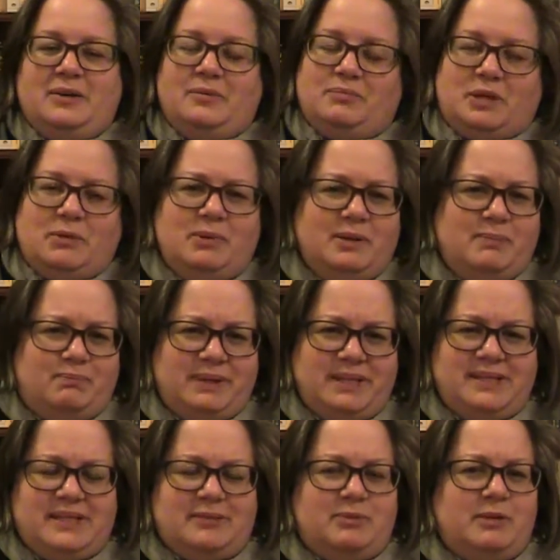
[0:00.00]
People are
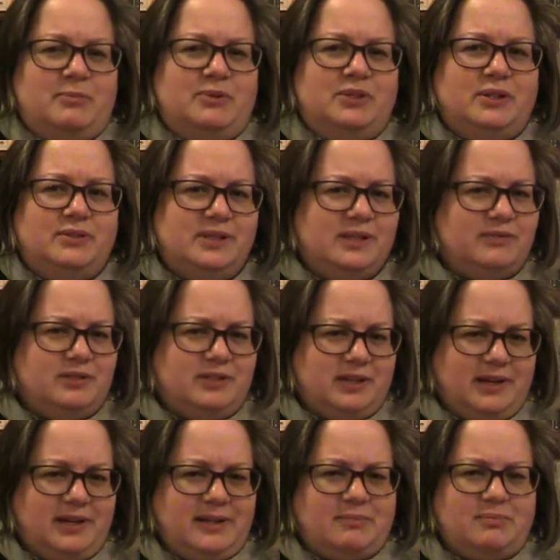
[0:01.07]
busy, people don't have
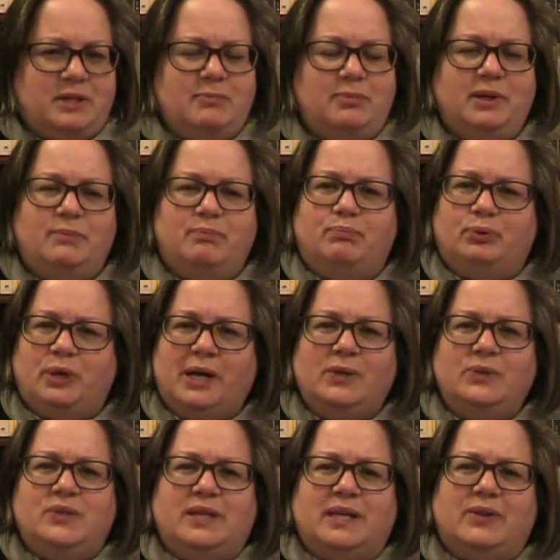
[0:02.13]
time, people are
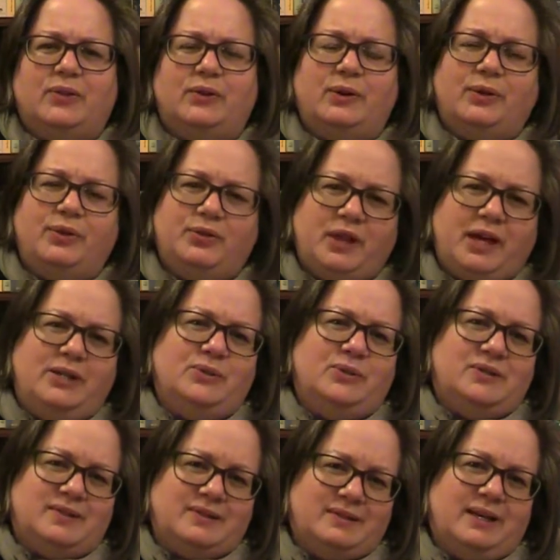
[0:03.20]
browsing, and there are
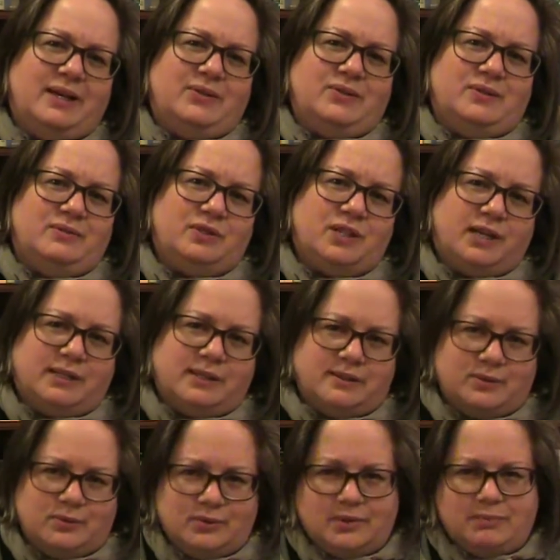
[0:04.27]
thousands and thousands of titles
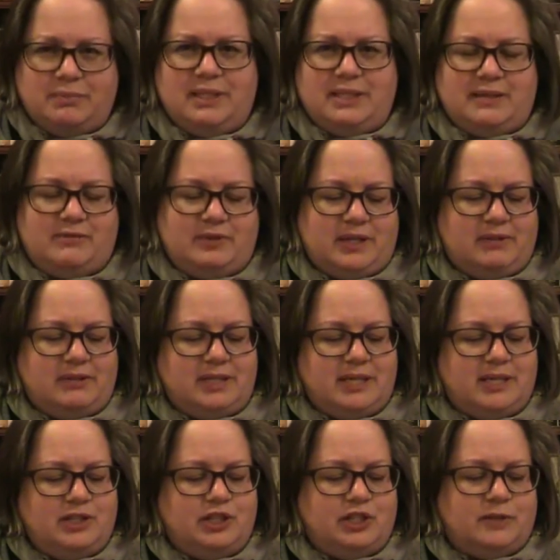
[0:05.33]
all competing for their
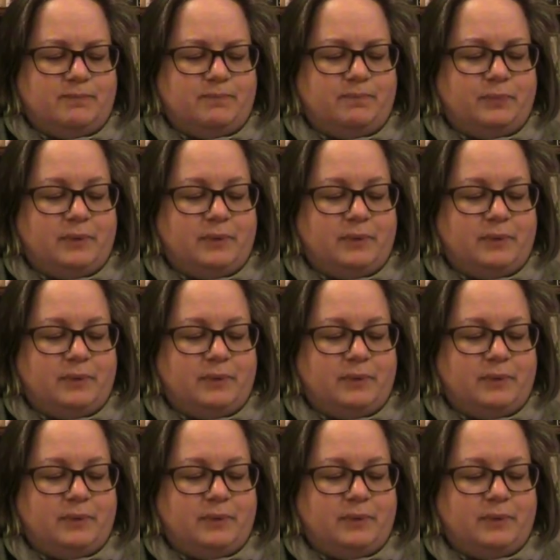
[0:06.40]
attention.